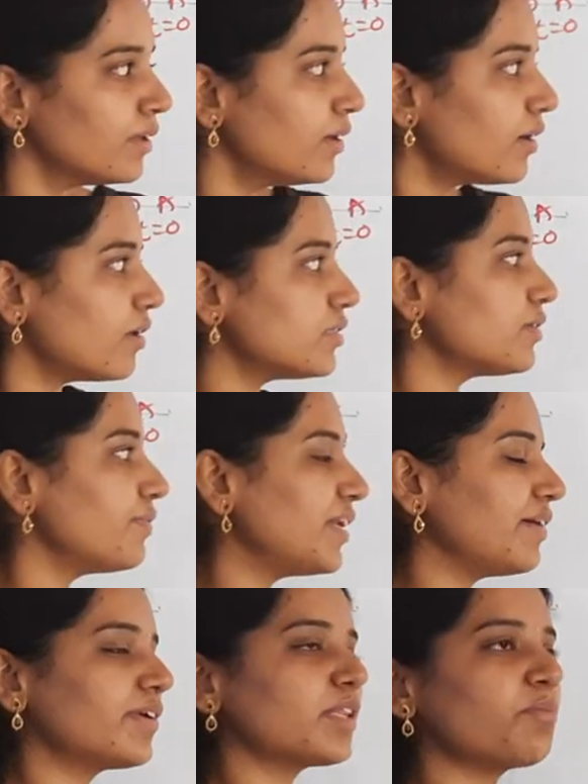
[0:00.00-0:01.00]
Also,
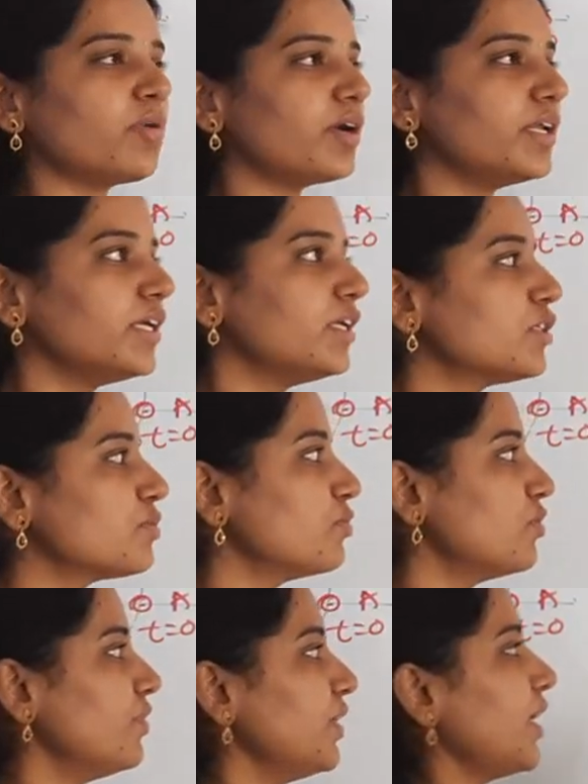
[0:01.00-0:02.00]
whenever the body is
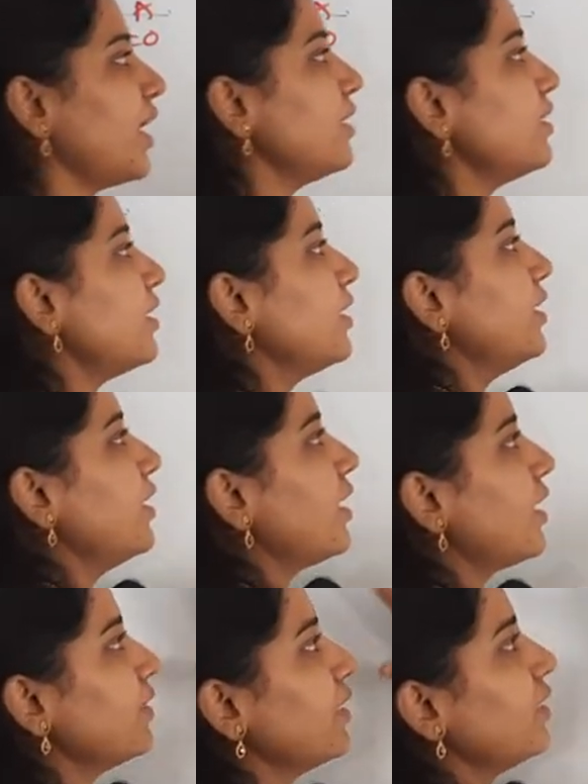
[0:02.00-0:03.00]
moving either here
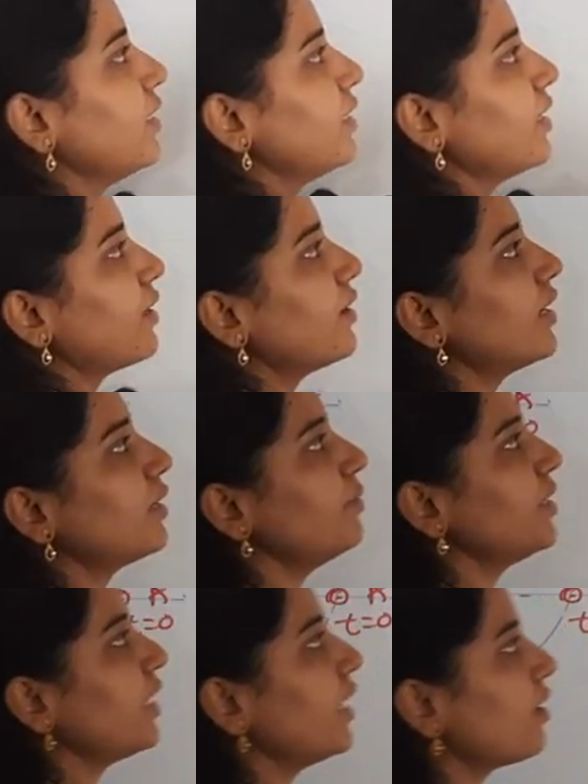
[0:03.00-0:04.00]
and then here, let me
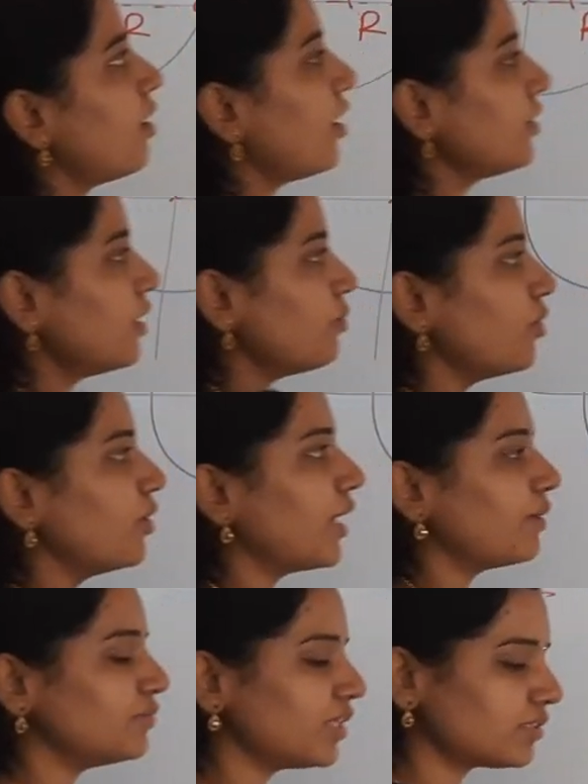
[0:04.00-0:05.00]
take on the board. I
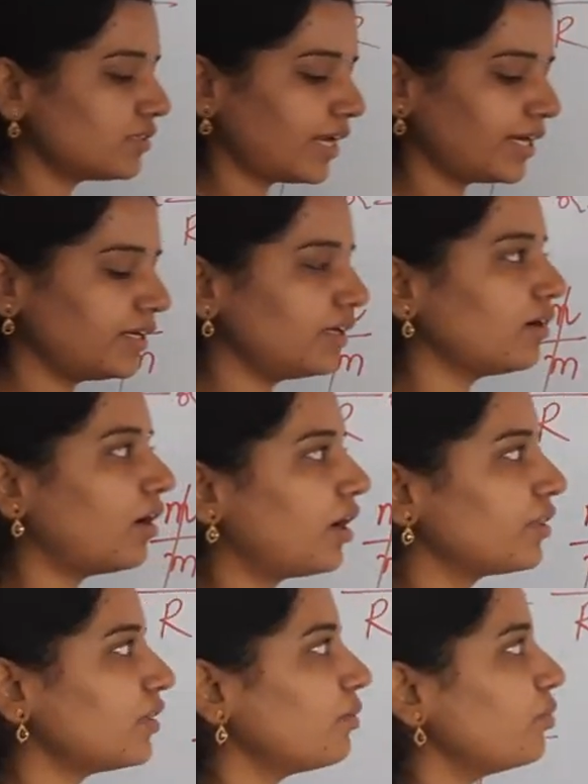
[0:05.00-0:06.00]
am just writing
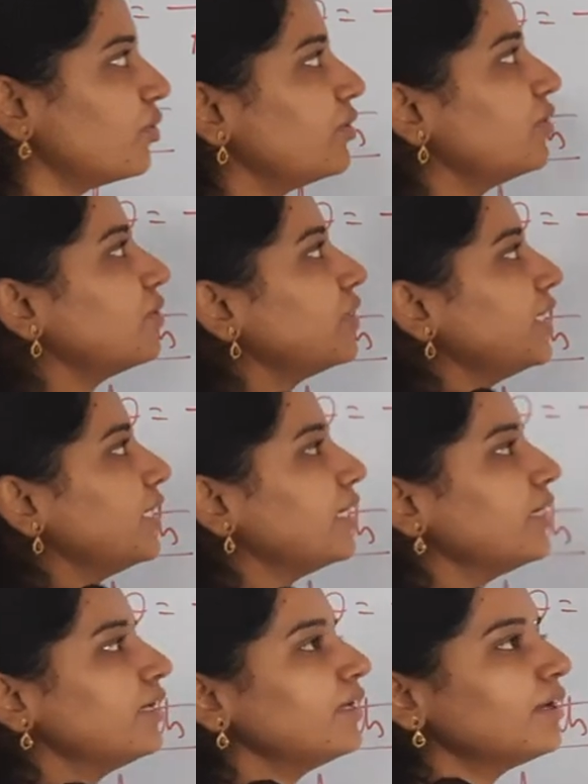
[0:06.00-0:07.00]
on the board
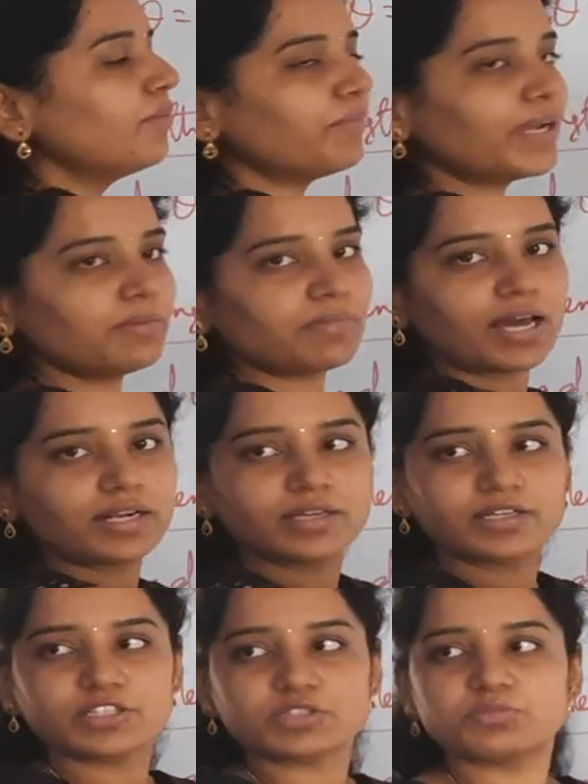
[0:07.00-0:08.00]
only. My marker
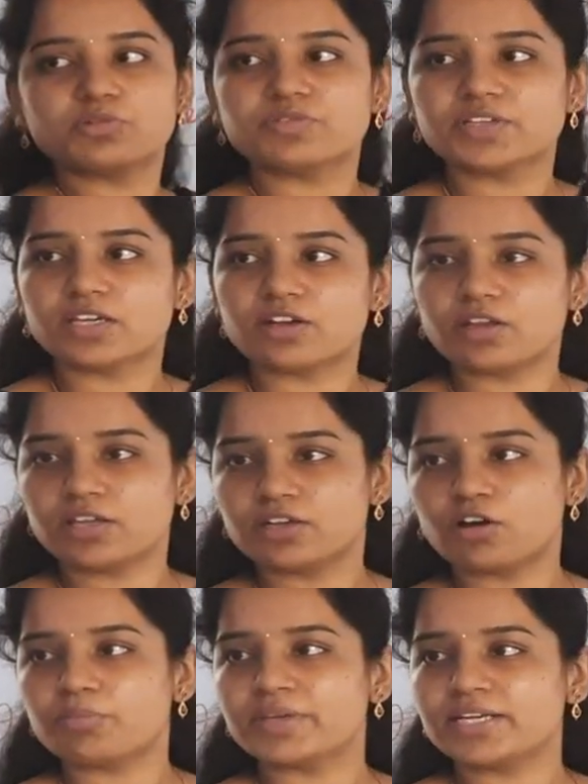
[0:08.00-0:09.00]
is moving in
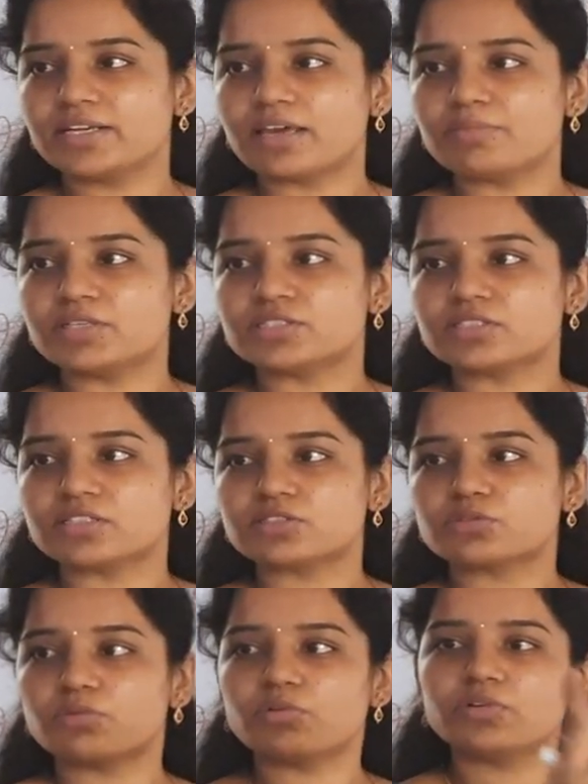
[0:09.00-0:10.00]
how many dimensions?
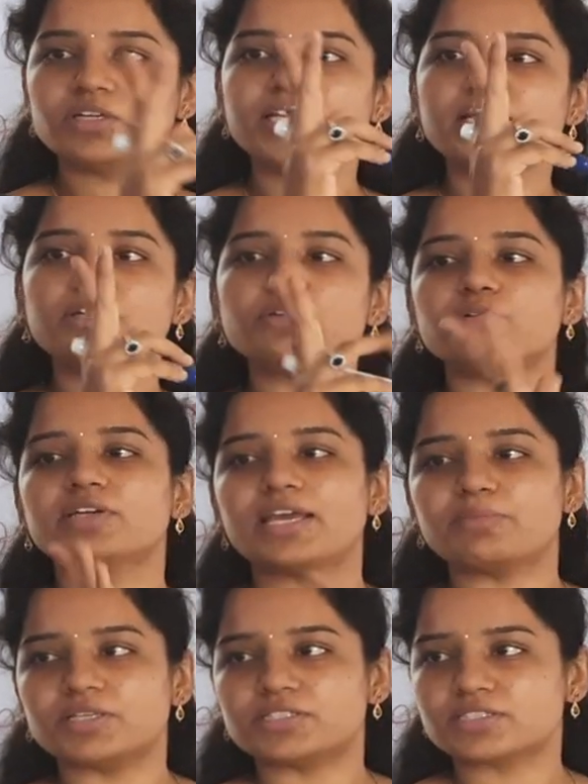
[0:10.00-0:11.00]
Only 2
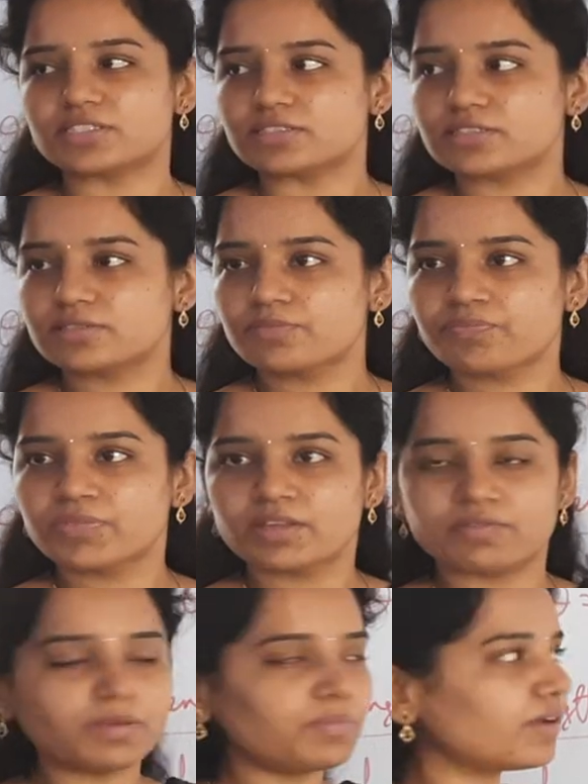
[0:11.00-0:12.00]
dimensions.
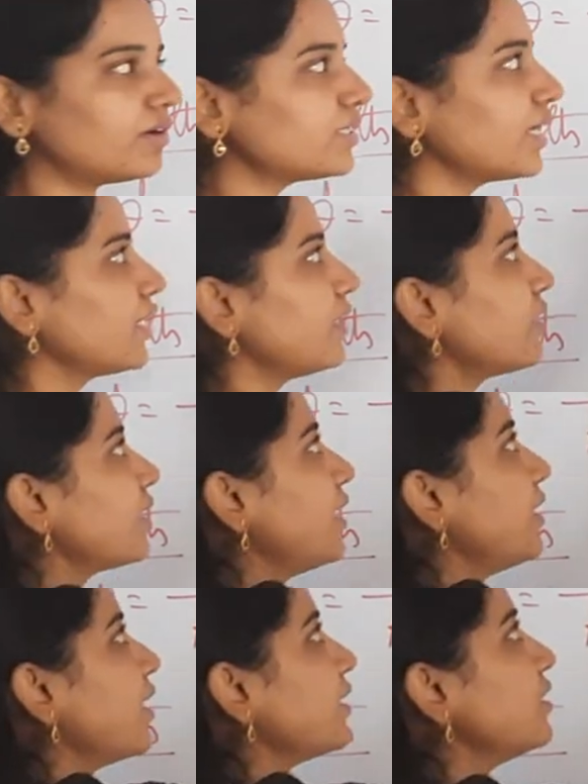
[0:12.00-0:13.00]
Why? Because I can
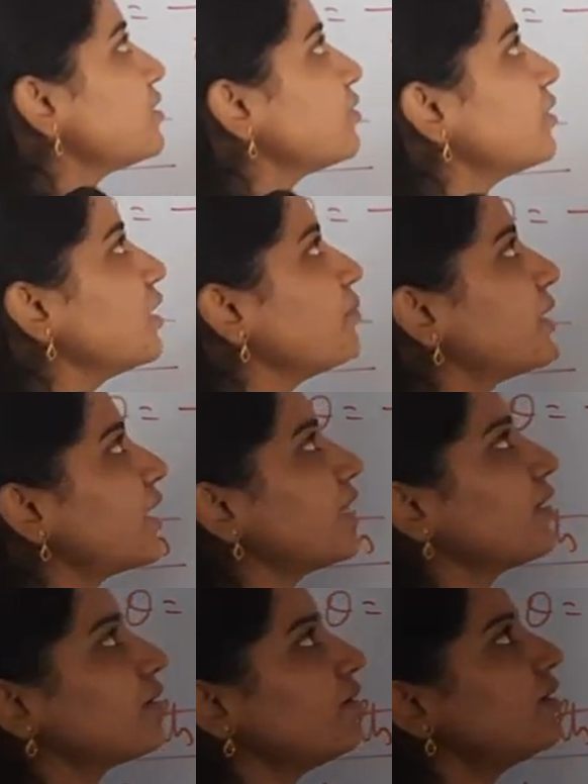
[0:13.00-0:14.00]
write like this only, but I
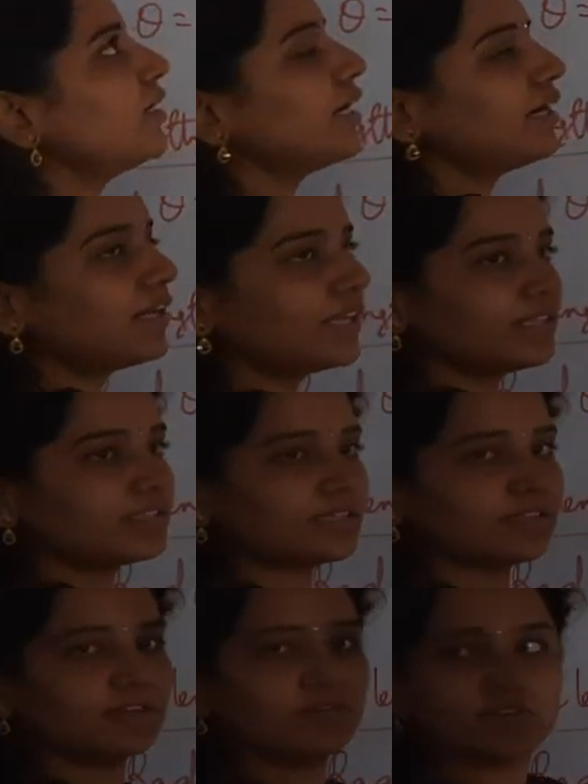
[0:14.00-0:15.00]
cannot write like this
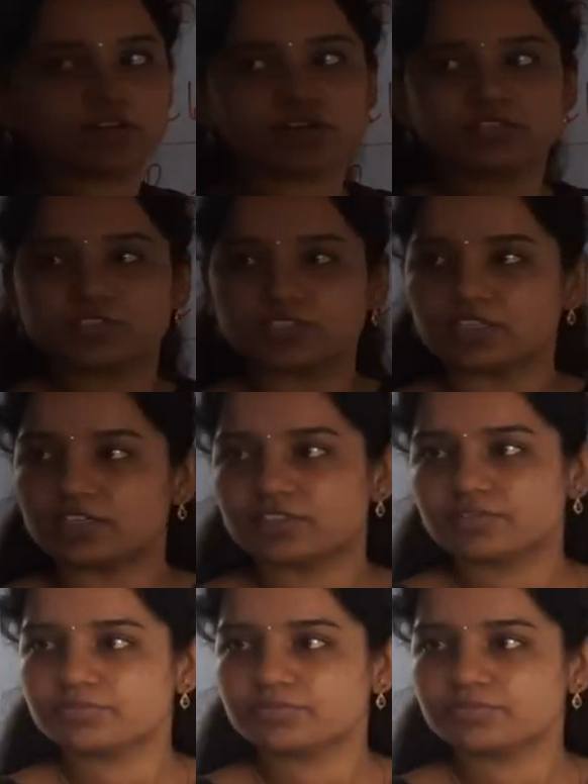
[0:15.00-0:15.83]
and then you cannot see that.